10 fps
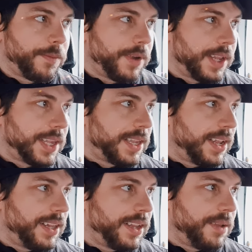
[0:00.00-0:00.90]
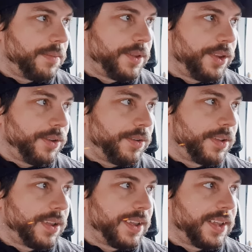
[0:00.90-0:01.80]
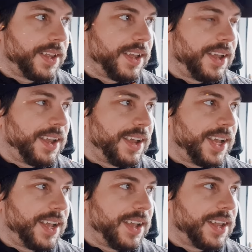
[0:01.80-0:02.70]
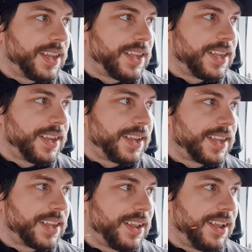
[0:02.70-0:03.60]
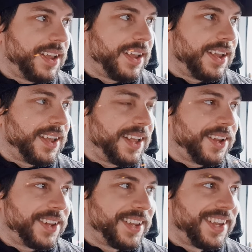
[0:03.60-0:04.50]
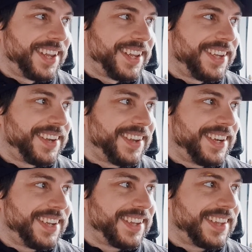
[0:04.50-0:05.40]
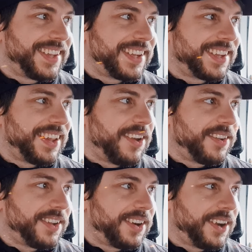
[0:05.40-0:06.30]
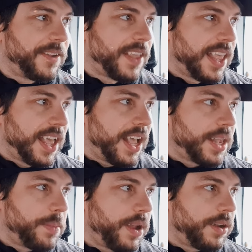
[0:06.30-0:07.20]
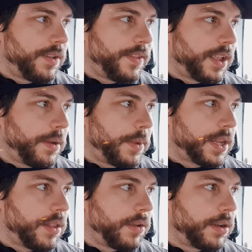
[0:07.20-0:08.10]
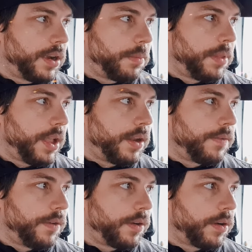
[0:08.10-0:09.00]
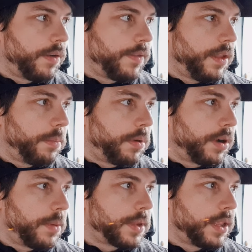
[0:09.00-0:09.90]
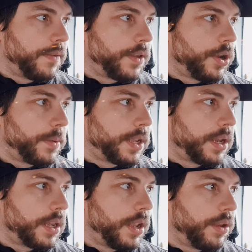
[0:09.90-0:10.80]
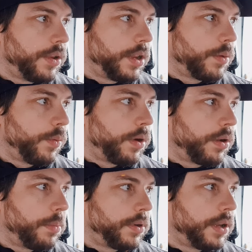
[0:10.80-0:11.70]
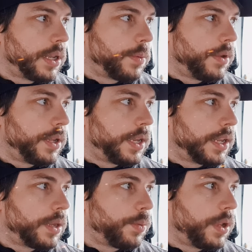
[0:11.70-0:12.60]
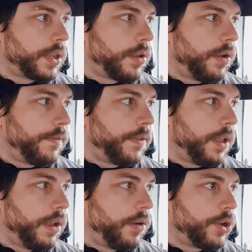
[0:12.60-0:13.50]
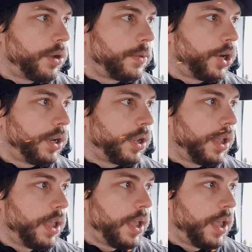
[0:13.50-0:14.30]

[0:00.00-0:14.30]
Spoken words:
was set up to 266,000, right? As part of the government's long-term plan for growth, the programs give job seekers a unique work opportunity with 6 weeks of on-job training